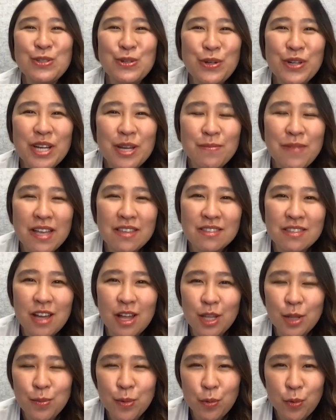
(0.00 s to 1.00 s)
story about
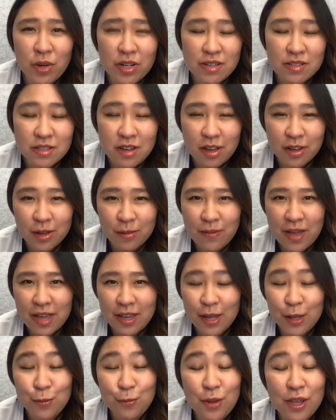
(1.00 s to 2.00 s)
Solomon we're going to talk
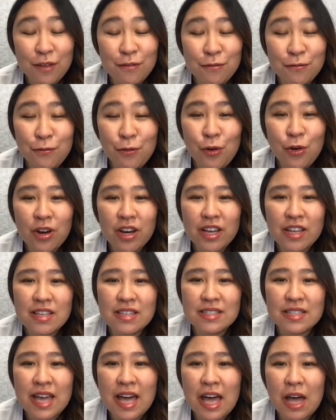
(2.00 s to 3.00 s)
about in week four
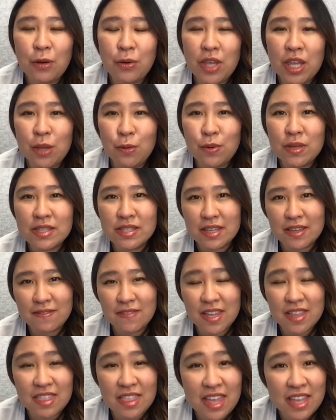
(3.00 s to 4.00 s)
is how he was
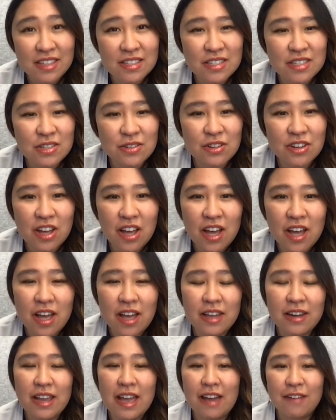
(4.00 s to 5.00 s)
giving thanks to
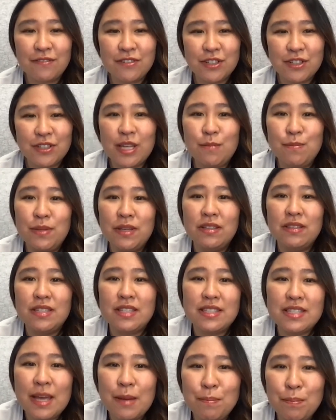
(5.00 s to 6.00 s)
God after he built the
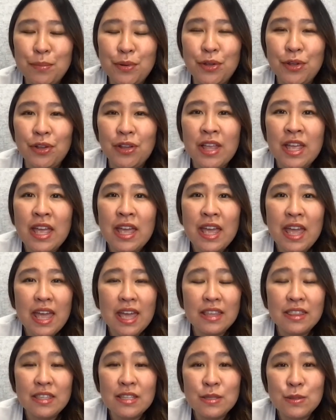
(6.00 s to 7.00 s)
temple.
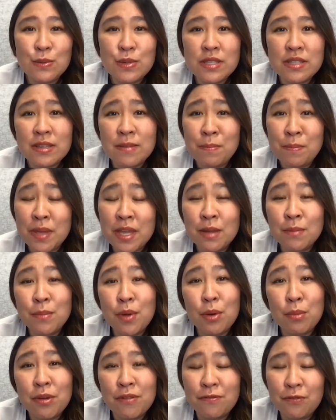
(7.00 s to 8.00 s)
And this was a big
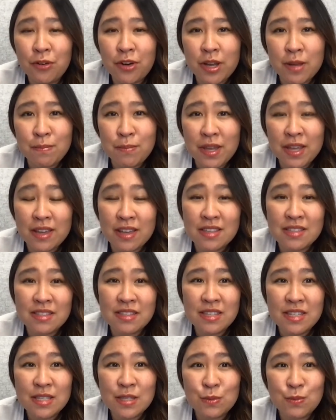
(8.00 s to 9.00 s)
moment for him because
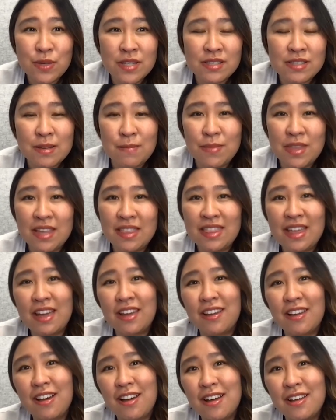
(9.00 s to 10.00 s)
this was something
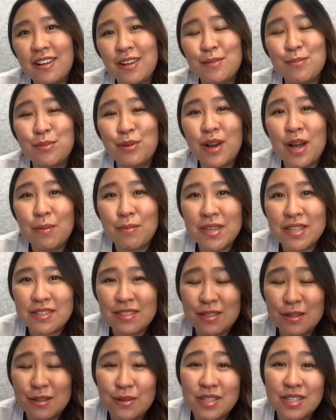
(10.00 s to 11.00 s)
that God had
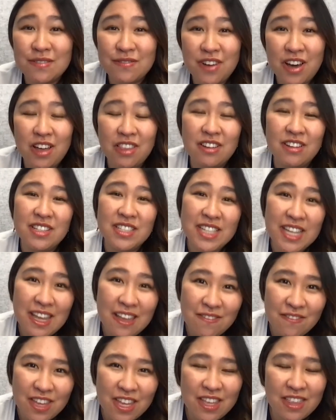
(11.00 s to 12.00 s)
promised to his father
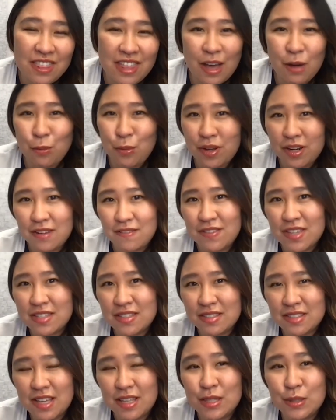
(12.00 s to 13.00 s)
David, that one of his
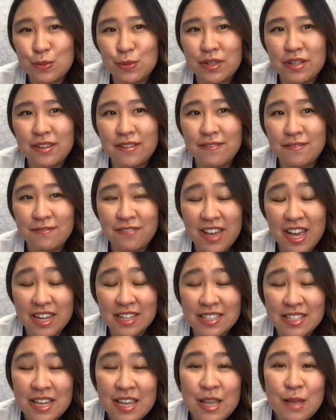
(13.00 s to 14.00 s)
sons would, in
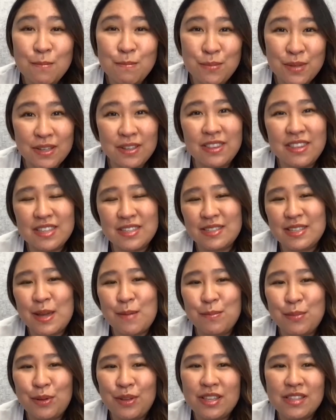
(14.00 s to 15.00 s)
fact, build this
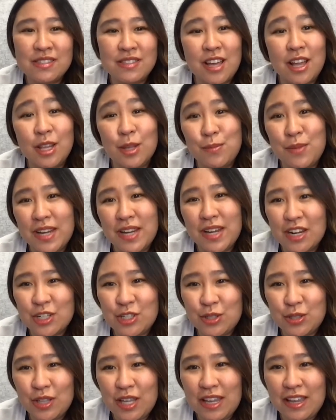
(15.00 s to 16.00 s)
temple. And Solomon
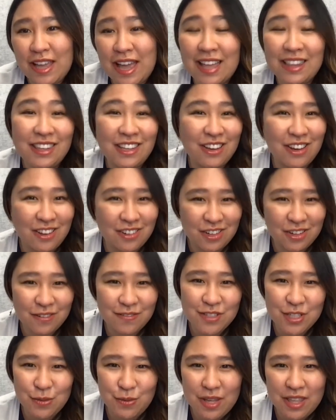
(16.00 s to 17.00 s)
actually had the honor
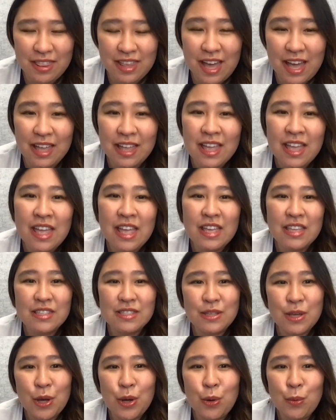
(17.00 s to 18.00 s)
of doing that.
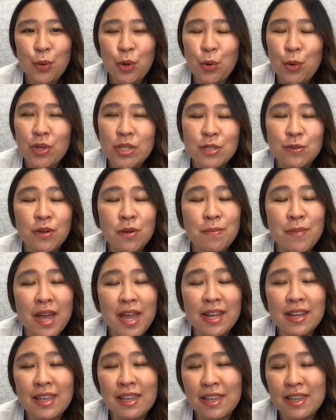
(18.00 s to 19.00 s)
So we're going to
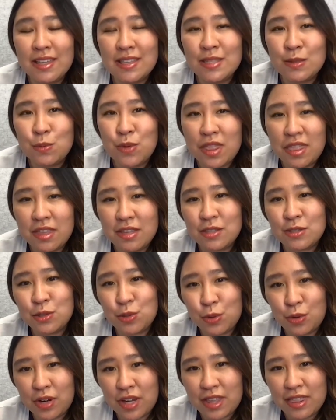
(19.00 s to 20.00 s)
remind kids with this
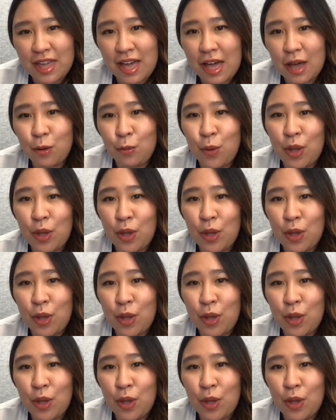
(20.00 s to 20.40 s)
story that